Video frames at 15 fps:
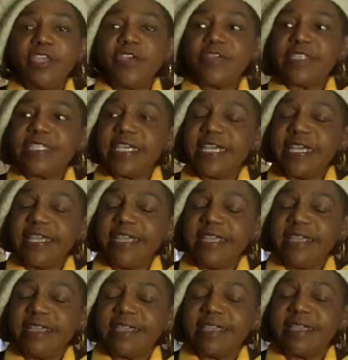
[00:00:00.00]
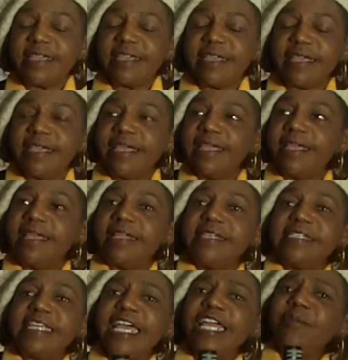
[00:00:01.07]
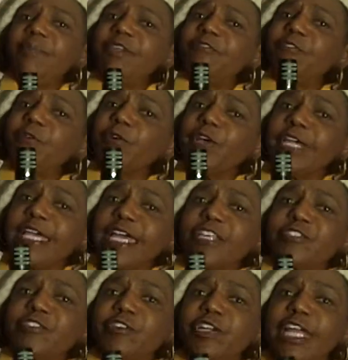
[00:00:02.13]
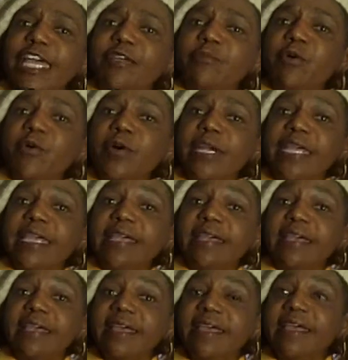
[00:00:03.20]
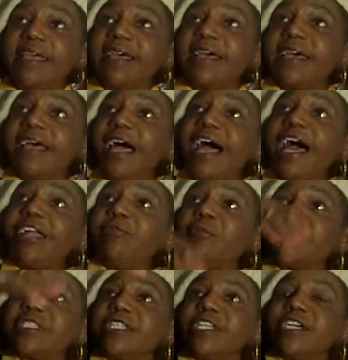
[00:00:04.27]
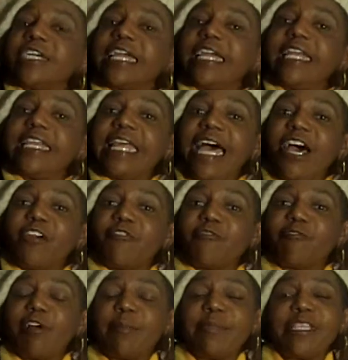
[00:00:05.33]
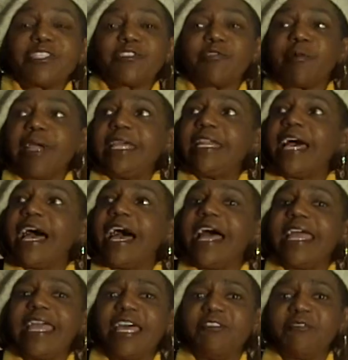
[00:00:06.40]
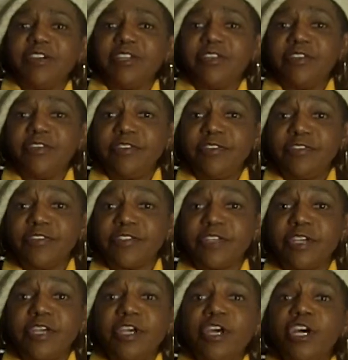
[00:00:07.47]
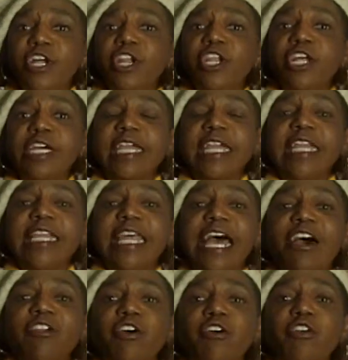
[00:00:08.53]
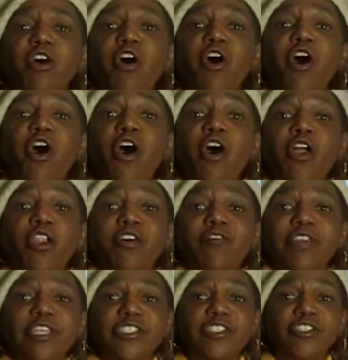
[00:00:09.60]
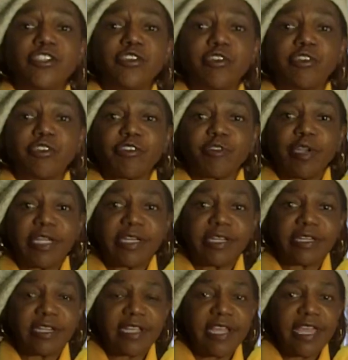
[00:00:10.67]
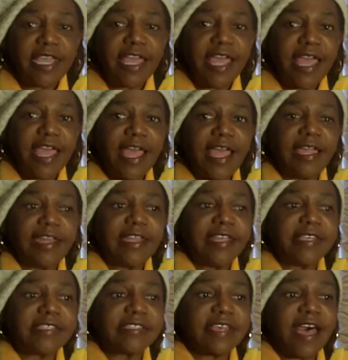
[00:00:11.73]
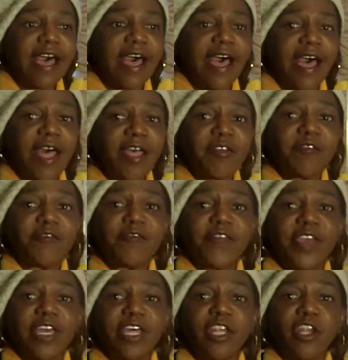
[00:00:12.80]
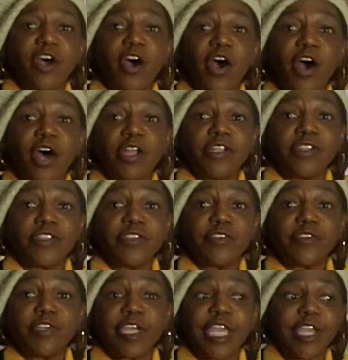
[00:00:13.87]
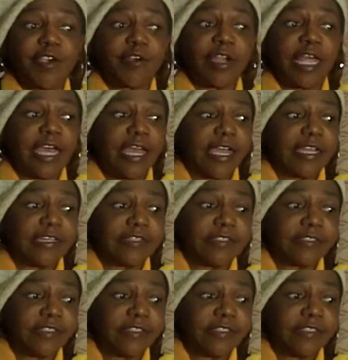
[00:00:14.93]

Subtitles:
You see, day before yesterday morning, God was looking down from his great high heavens, looking down on all of his children, and his eye fell on Sister Caroline,